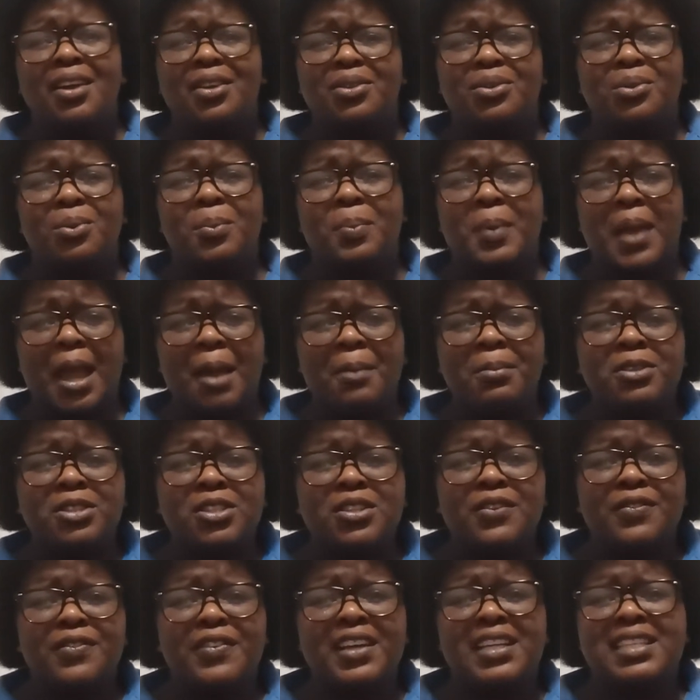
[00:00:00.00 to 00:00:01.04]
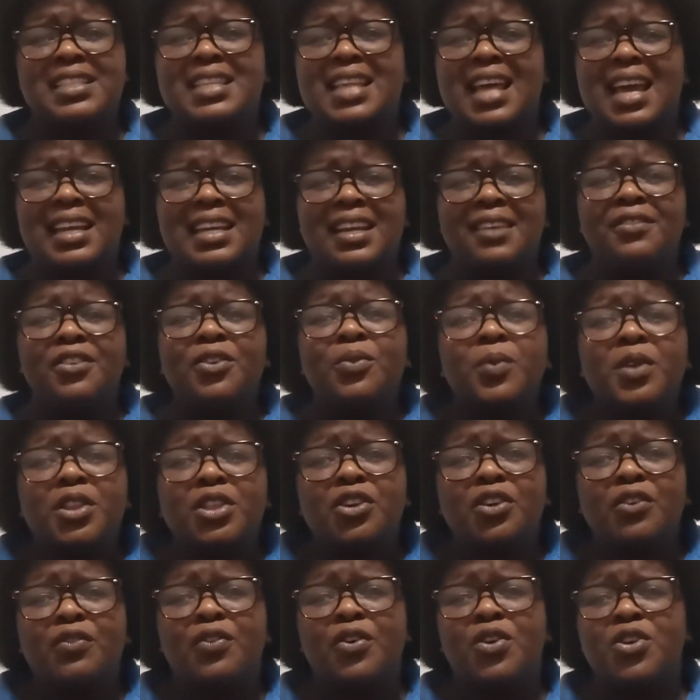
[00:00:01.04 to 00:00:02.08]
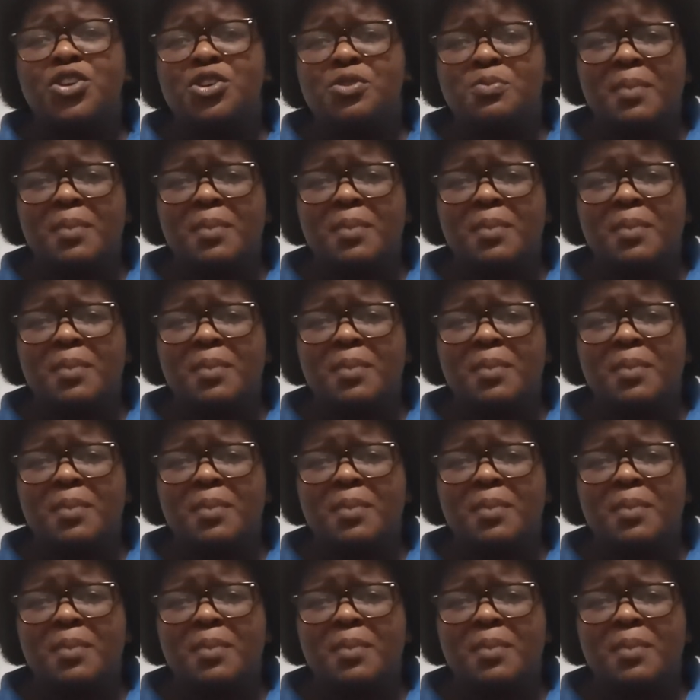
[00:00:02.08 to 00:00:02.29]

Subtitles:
you'll be able to fix that. Even with your phone,